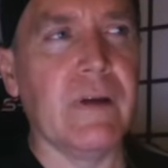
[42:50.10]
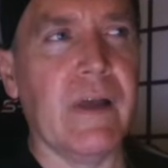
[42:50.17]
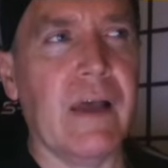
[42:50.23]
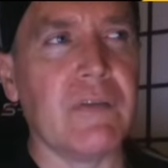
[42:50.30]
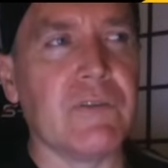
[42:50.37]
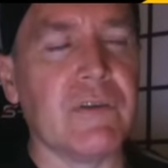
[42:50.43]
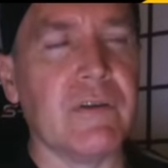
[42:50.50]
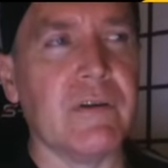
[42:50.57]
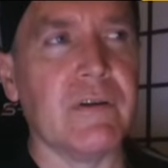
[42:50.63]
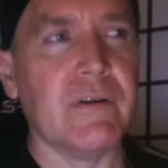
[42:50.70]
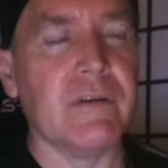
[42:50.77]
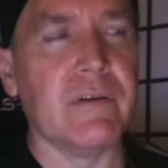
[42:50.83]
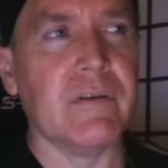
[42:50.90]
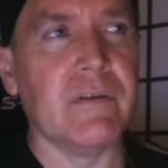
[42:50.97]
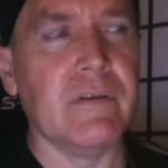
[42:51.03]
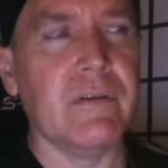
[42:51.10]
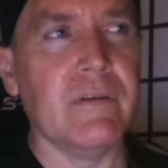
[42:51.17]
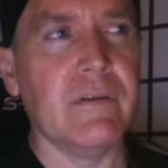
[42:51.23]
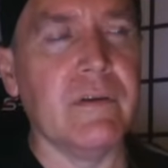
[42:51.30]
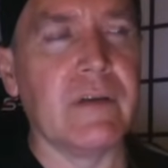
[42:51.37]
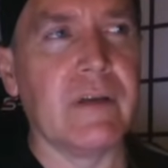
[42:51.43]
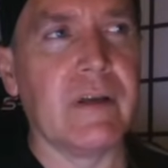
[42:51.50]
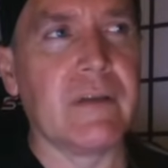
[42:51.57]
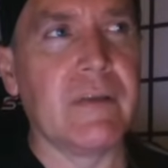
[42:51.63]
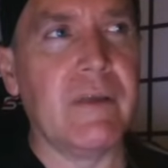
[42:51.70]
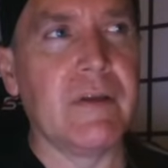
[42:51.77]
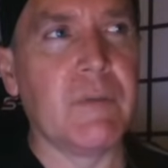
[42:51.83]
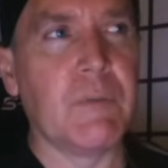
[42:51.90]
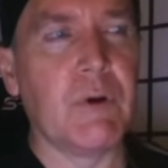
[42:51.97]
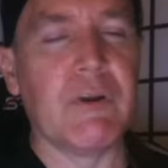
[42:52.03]
as a a, a key
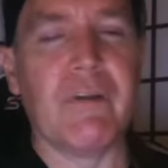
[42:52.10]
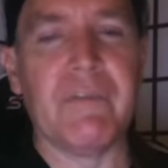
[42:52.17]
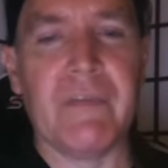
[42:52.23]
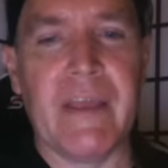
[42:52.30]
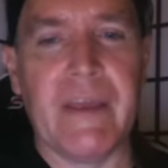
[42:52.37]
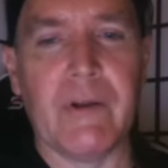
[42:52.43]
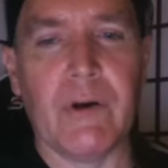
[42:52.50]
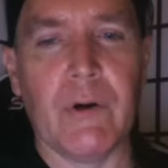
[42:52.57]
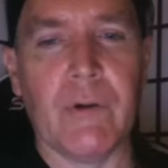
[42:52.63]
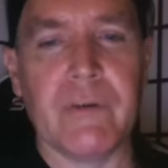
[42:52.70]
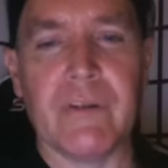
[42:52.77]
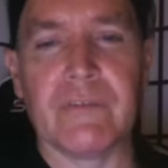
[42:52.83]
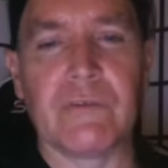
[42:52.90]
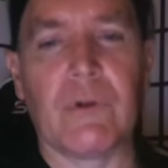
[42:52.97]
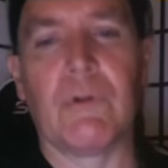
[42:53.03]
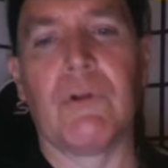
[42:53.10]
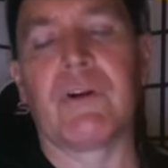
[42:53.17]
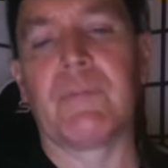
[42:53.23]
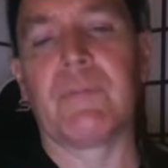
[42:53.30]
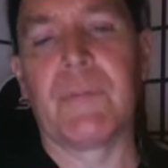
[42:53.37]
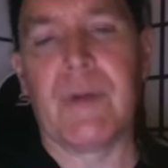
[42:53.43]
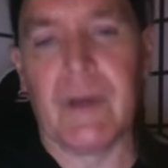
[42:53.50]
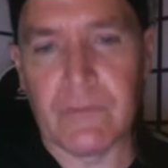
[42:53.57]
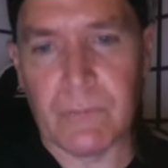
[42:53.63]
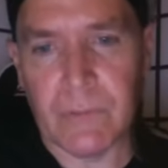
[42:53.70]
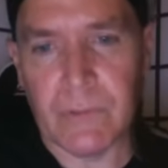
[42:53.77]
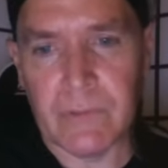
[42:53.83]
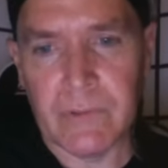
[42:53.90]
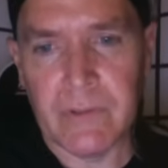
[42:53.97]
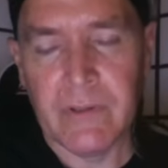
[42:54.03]
component of NATO is, is no longer
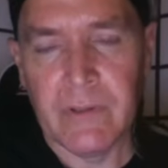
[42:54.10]
possible.